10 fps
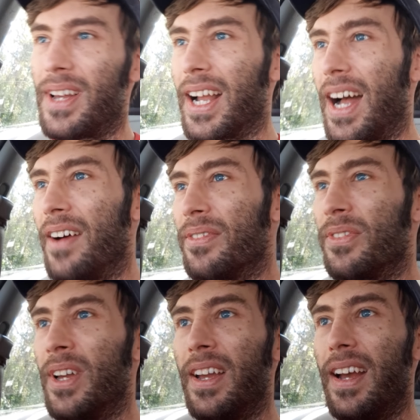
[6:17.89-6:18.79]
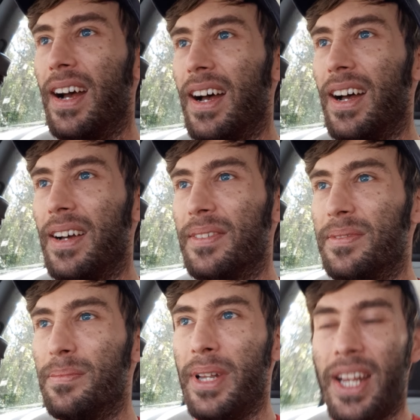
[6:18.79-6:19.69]
Like, I've
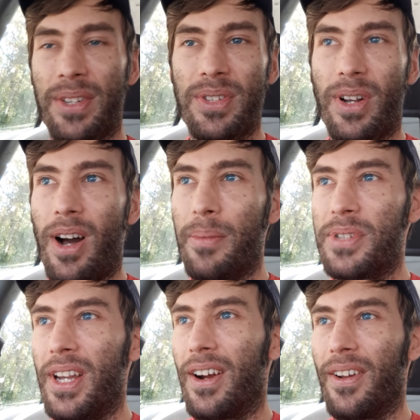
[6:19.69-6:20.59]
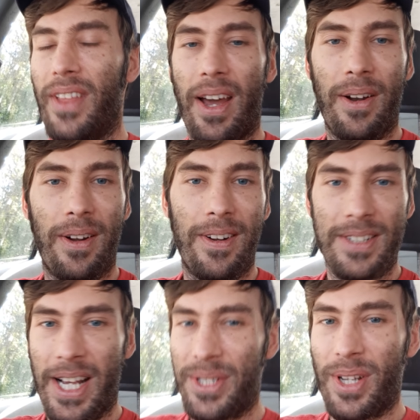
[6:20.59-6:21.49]
been next to cops here that are
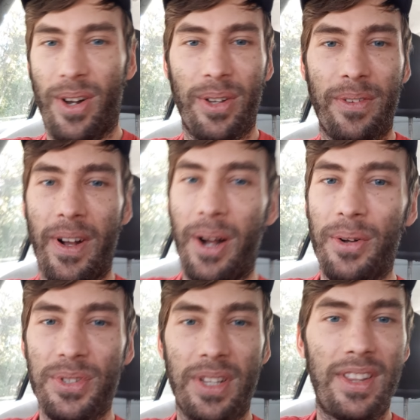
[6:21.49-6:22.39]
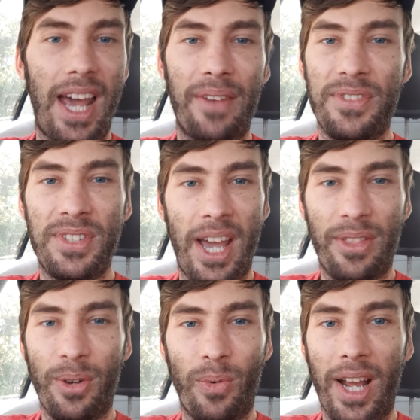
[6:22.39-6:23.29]
texting on their phones and that have sat
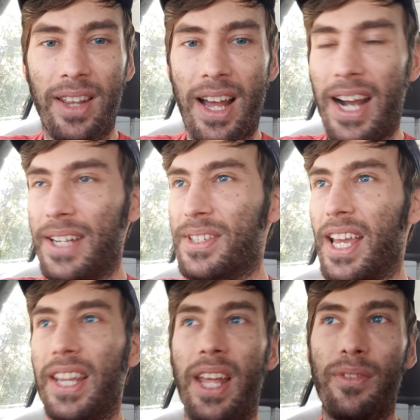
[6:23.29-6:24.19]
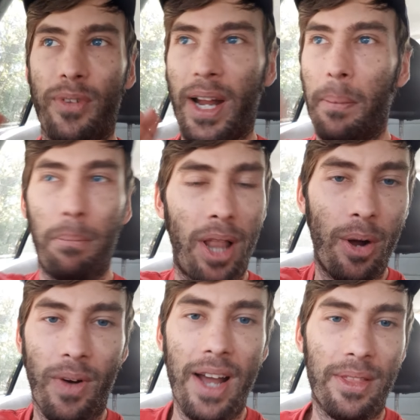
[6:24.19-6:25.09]
through red lights and then freaking blow
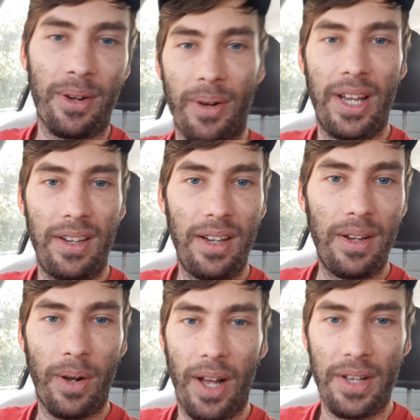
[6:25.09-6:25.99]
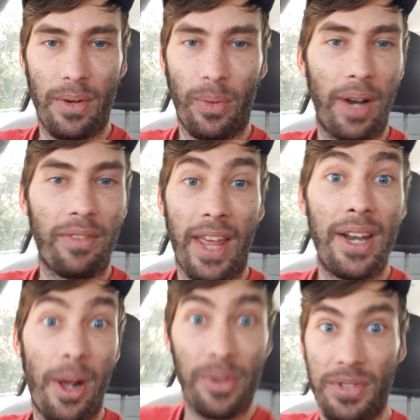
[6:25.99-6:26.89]
right through it whenever they
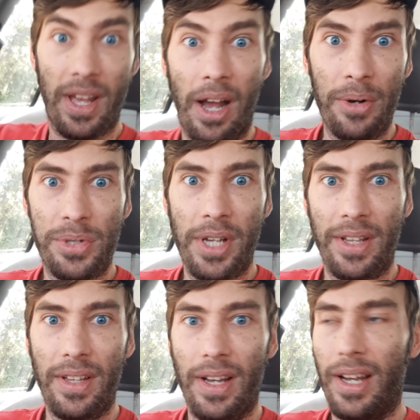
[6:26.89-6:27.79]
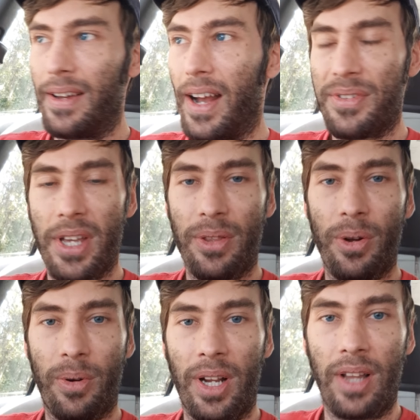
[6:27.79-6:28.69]
notice that, oh shit, I've sat
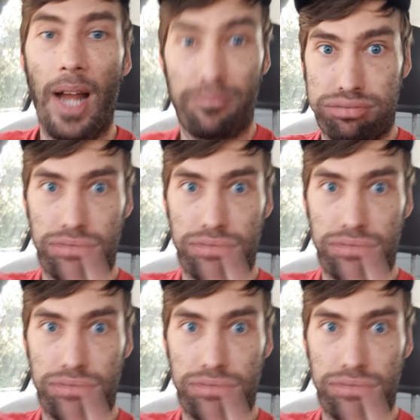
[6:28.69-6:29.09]
through a green light.